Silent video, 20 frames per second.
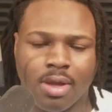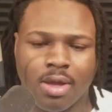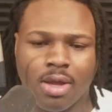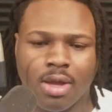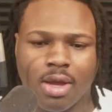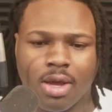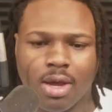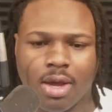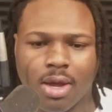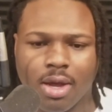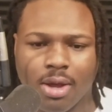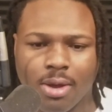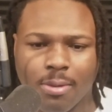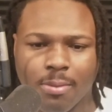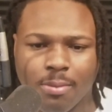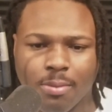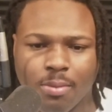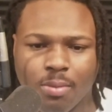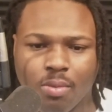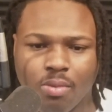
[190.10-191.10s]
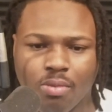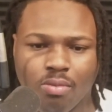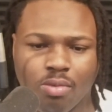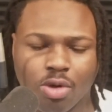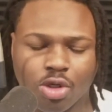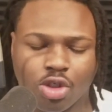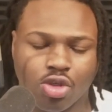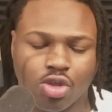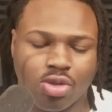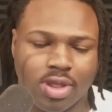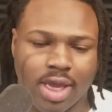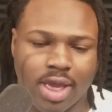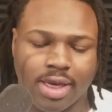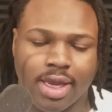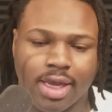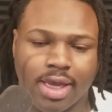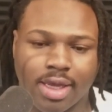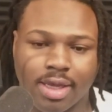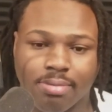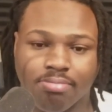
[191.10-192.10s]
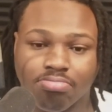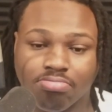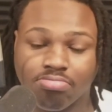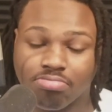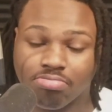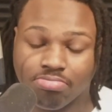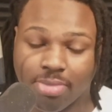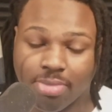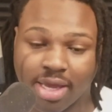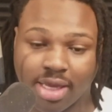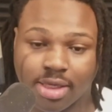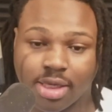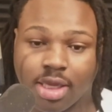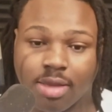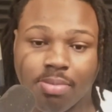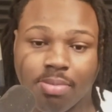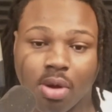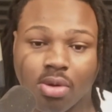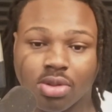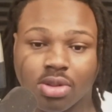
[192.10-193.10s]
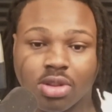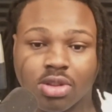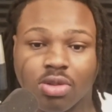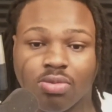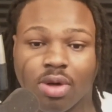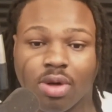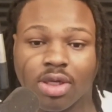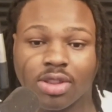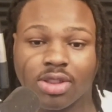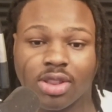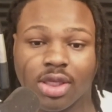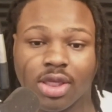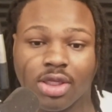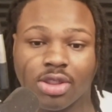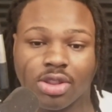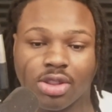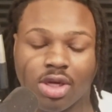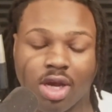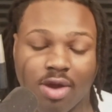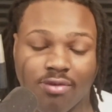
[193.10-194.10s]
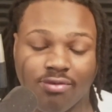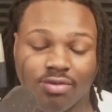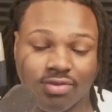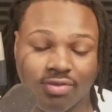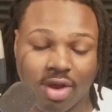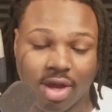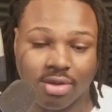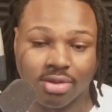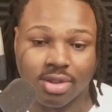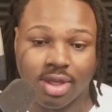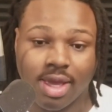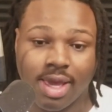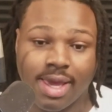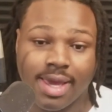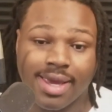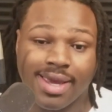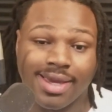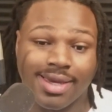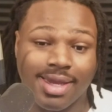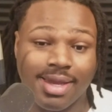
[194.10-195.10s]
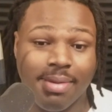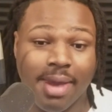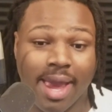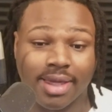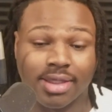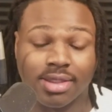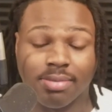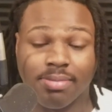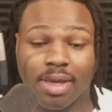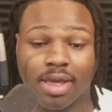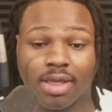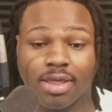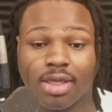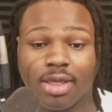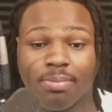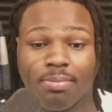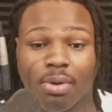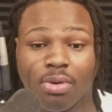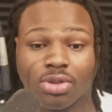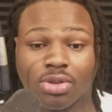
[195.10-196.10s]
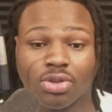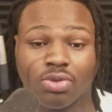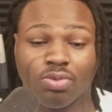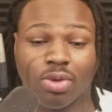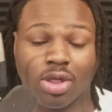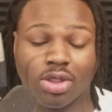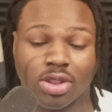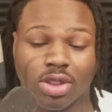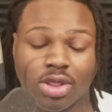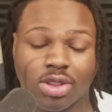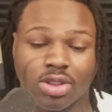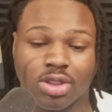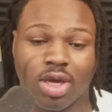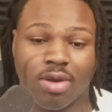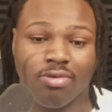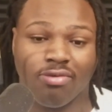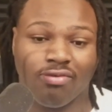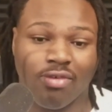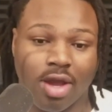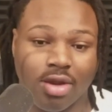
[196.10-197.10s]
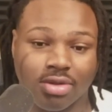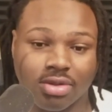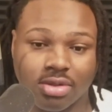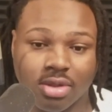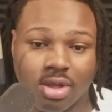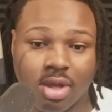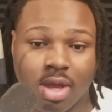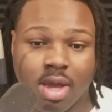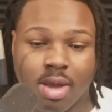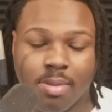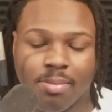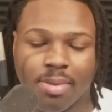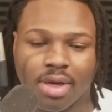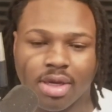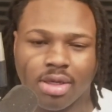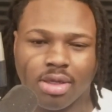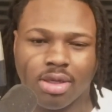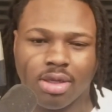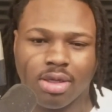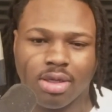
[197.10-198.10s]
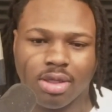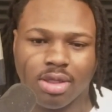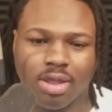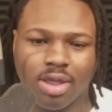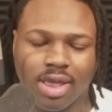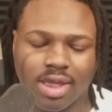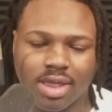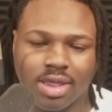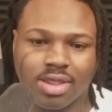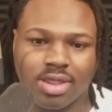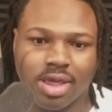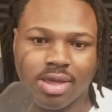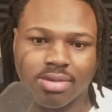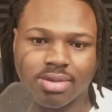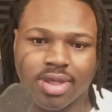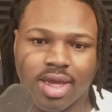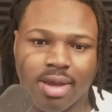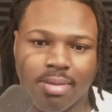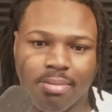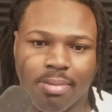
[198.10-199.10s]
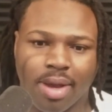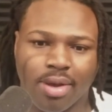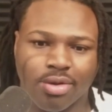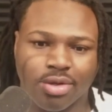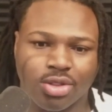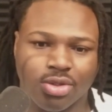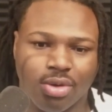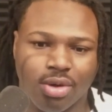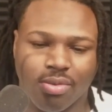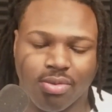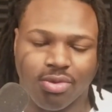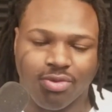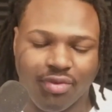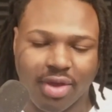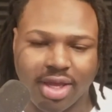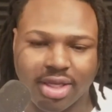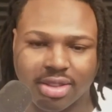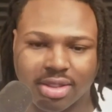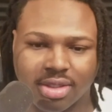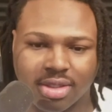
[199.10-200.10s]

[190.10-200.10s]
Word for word: Um, what you think they can make deep postseason runs to the Eastern Conference Finals? He did actually make a deep postseason run to the Eastern Conference Finals, but look at the teams that Michael Jordan was facing.